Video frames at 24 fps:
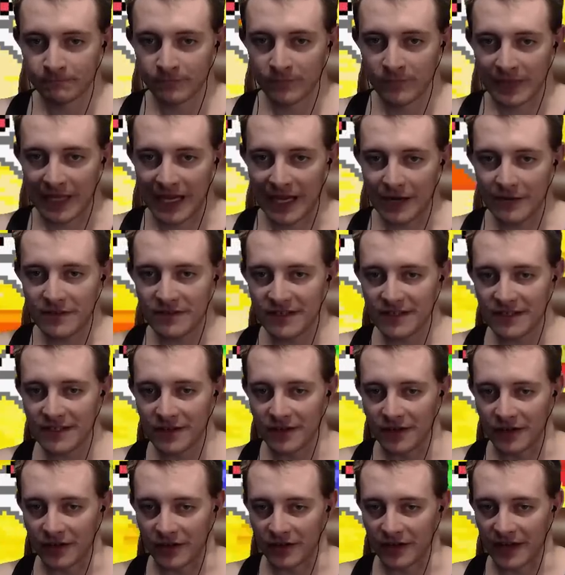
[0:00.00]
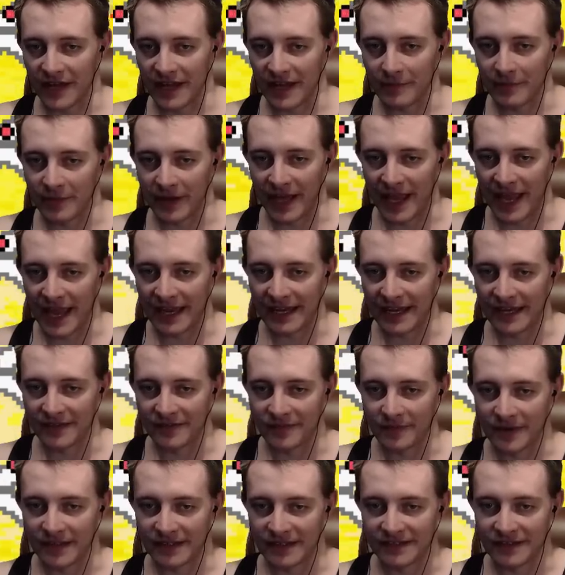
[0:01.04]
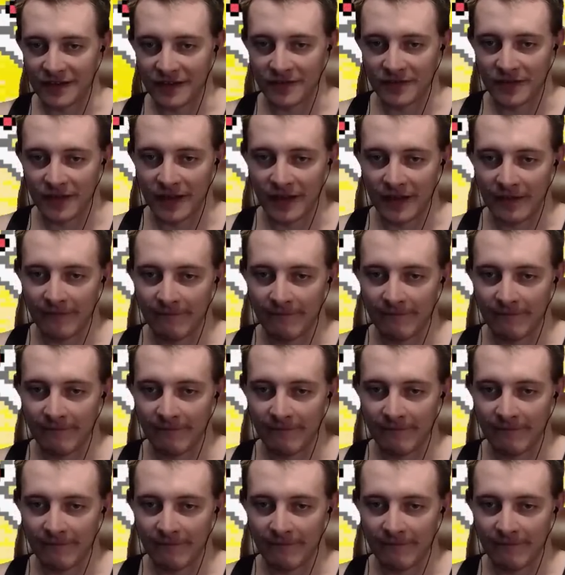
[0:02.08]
How has he not gotten hit by any of my stuff yet?